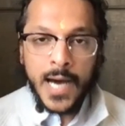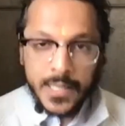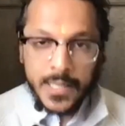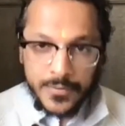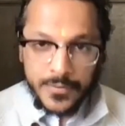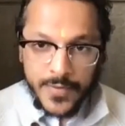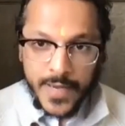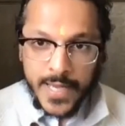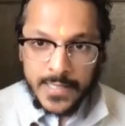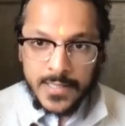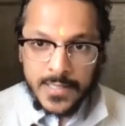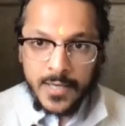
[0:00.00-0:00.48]

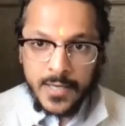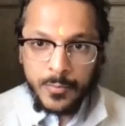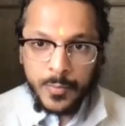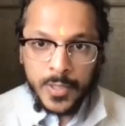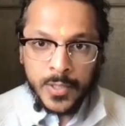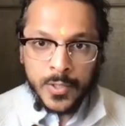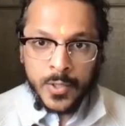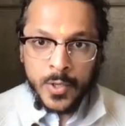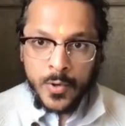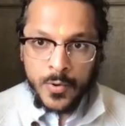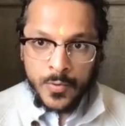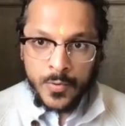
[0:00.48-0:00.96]
Advaita,
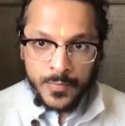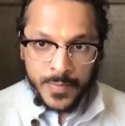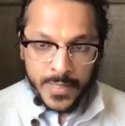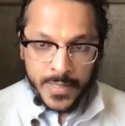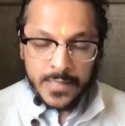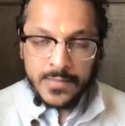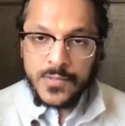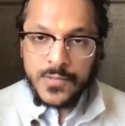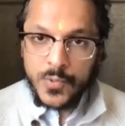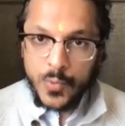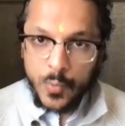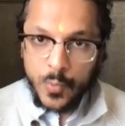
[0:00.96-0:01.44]
we know,
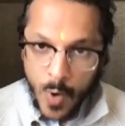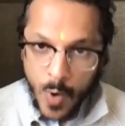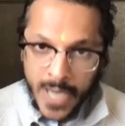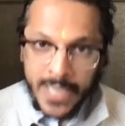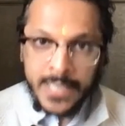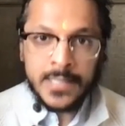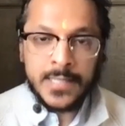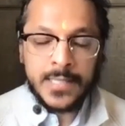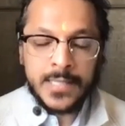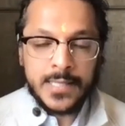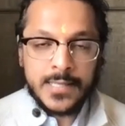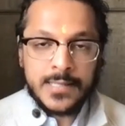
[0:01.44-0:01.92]
means
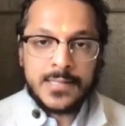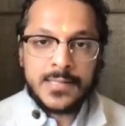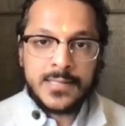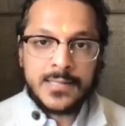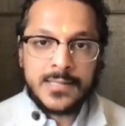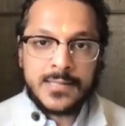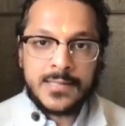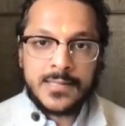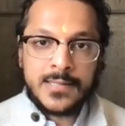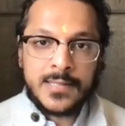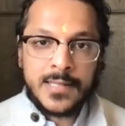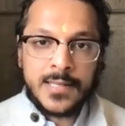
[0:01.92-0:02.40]

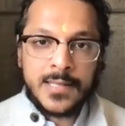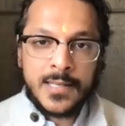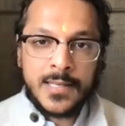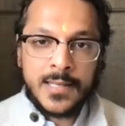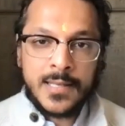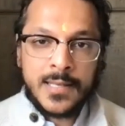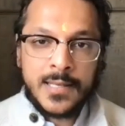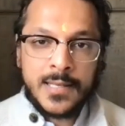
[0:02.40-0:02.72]
oneness.